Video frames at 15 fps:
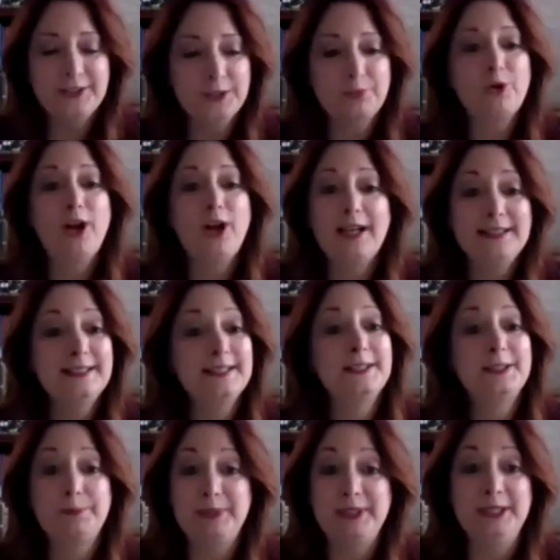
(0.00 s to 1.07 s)
surprising
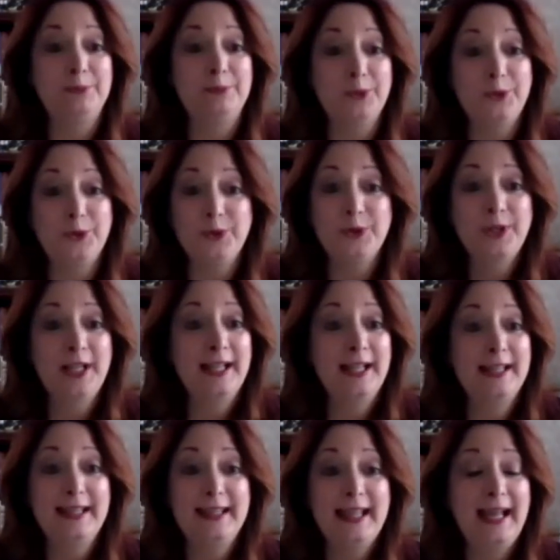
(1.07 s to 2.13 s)
to people
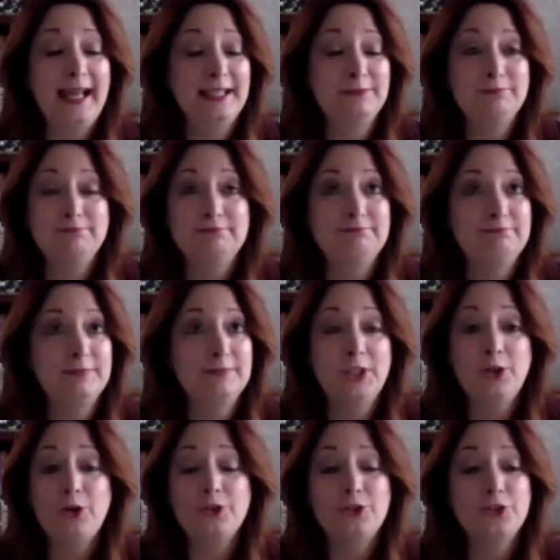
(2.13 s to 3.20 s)
that
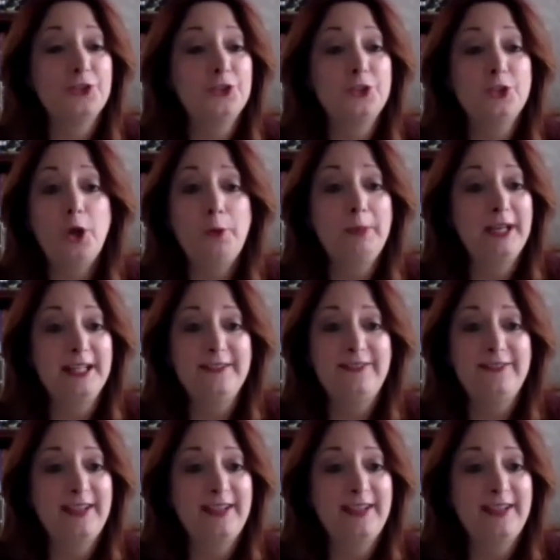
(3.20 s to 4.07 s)
there are just so many